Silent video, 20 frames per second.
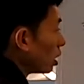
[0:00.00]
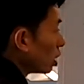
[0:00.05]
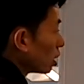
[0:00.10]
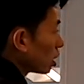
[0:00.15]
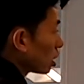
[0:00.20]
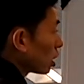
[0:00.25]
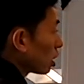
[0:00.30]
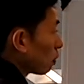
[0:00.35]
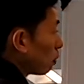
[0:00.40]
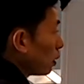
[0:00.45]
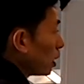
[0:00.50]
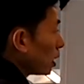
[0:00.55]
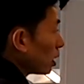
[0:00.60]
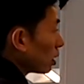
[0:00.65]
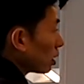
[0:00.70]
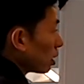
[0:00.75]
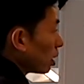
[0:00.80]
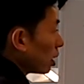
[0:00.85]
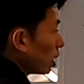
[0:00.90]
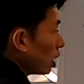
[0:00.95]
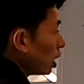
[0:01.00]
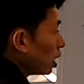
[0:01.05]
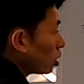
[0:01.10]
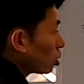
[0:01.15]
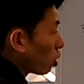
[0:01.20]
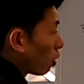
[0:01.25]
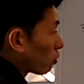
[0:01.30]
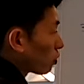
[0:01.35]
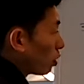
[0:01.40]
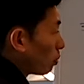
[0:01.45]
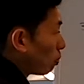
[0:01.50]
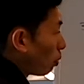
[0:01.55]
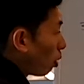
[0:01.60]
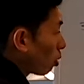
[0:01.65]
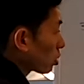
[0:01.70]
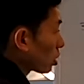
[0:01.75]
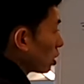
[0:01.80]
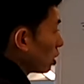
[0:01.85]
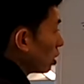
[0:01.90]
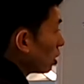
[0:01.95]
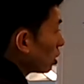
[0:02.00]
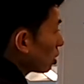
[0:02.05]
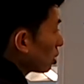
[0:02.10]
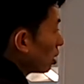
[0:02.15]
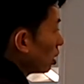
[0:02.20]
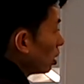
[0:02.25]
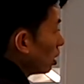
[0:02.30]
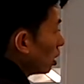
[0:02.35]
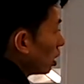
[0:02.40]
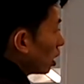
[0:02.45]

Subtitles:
Split each of the boxes